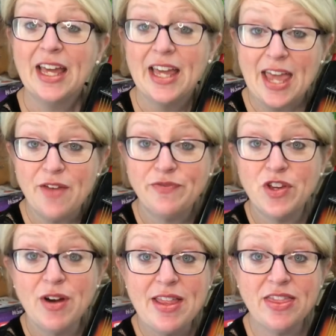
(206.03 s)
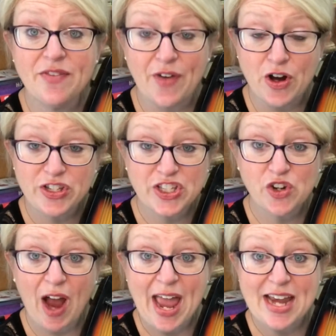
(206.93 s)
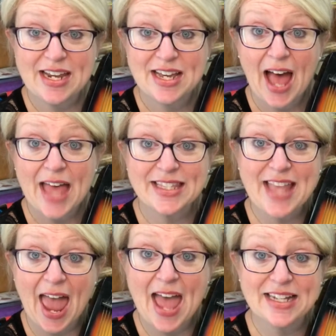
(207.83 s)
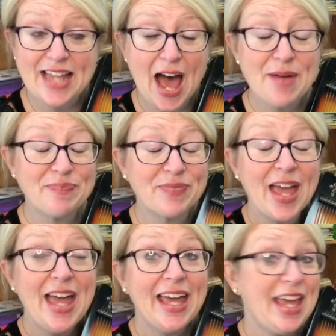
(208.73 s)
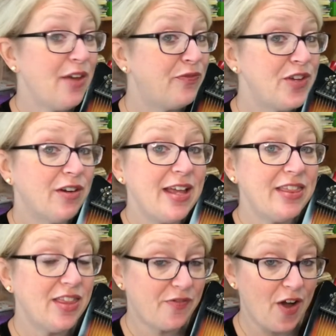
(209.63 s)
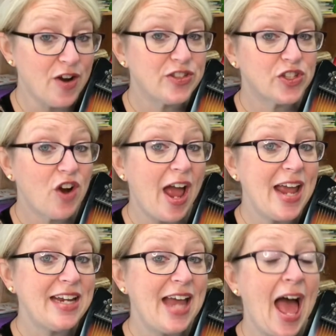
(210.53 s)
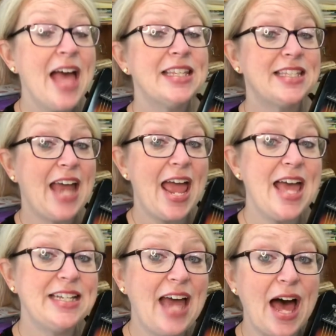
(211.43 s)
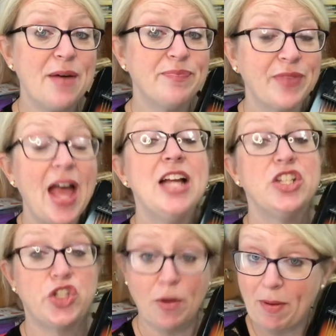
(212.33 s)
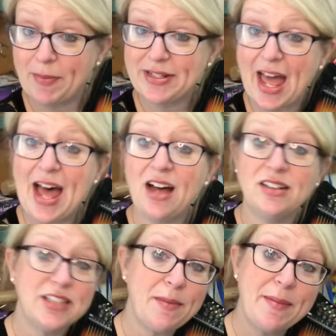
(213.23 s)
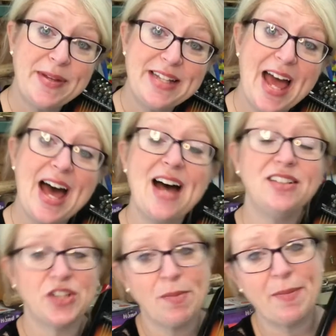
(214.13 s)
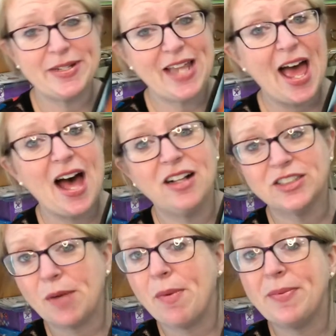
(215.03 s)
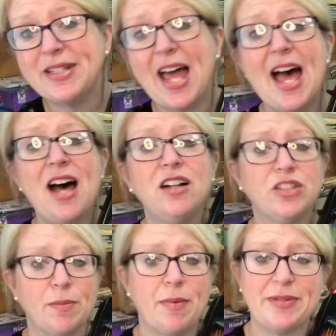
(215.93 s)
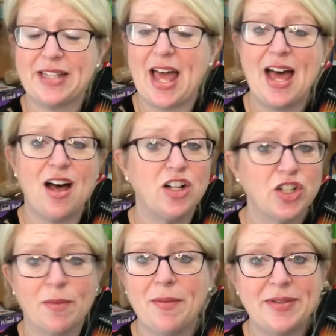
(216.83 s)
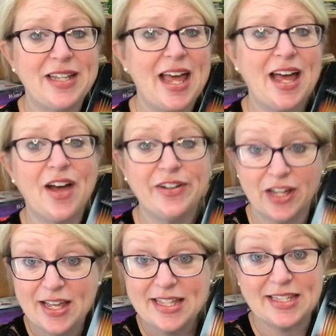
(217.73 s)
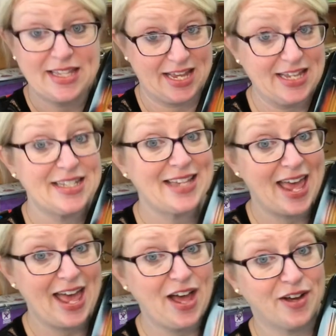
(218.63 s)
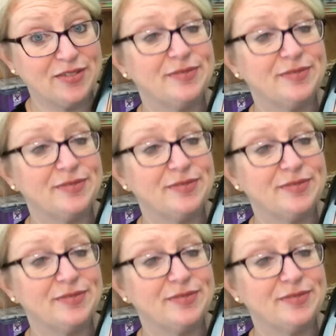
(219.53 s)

If you're in the first grade, stand up. If you're in the first grade, stand up. Jump up and down, jump up and down, jump up and down, jump up and down, jump up and down, jump up and down. Sit down.